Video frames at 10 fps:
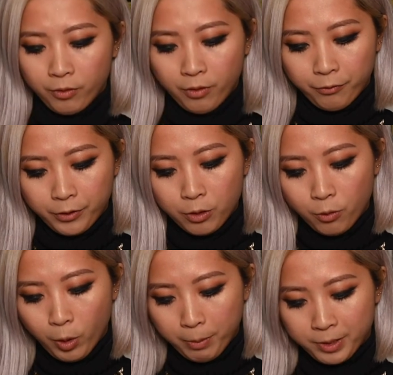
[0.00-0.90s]
a
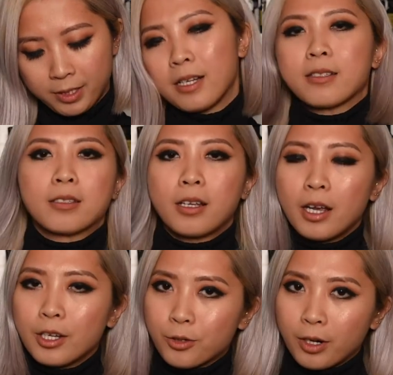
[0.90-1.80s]
few websites that
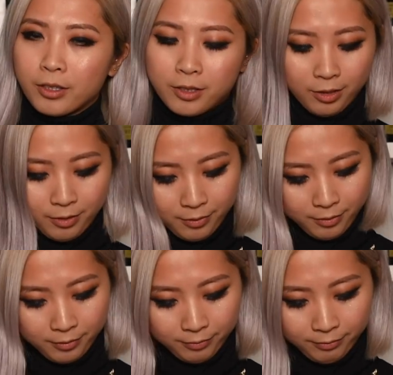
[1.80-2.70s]
I trust.
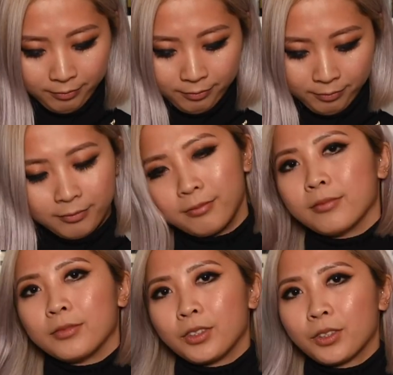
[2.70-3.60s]

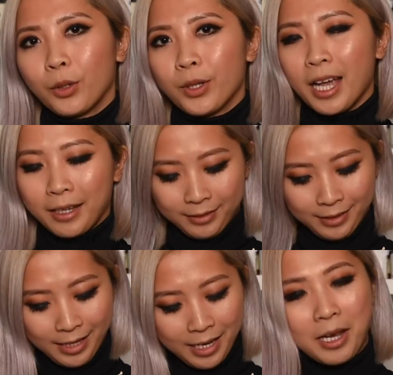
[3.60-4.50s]
So yeah,
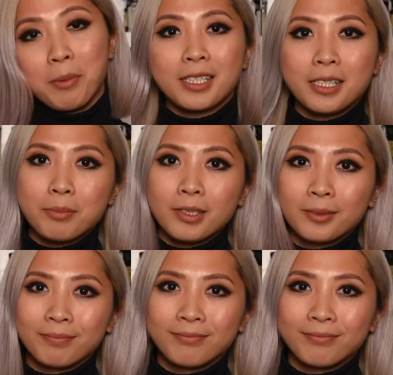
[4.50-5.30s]
here are my tips.